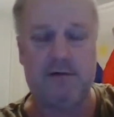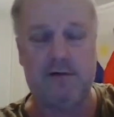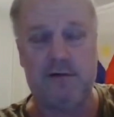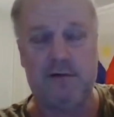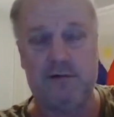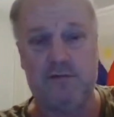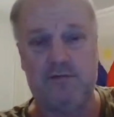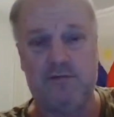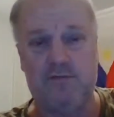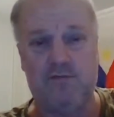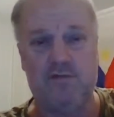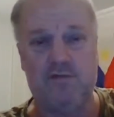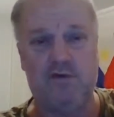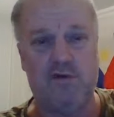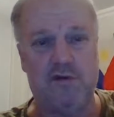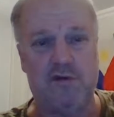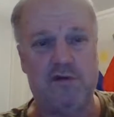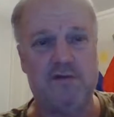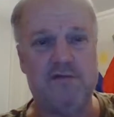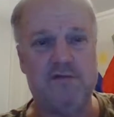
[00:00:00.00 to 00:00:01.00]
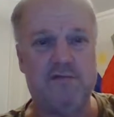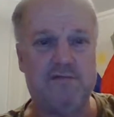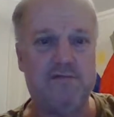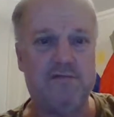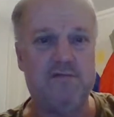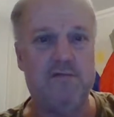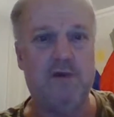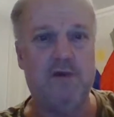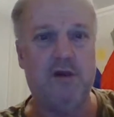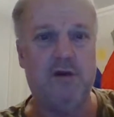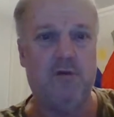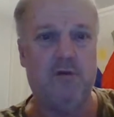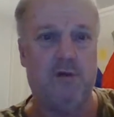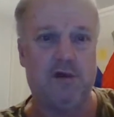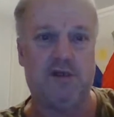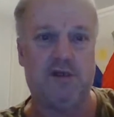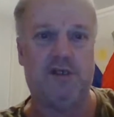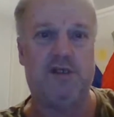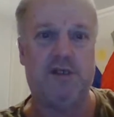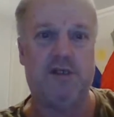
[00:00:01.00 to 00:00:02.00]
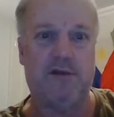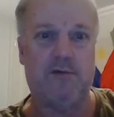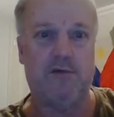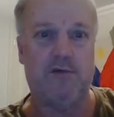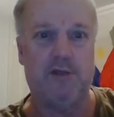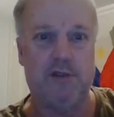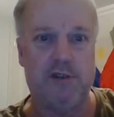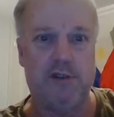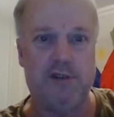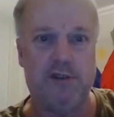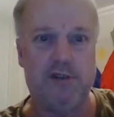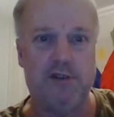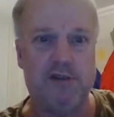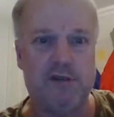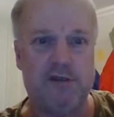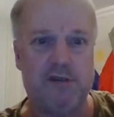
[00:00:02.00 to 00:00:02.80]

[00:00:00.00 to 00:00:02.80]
on what washing liquid you use.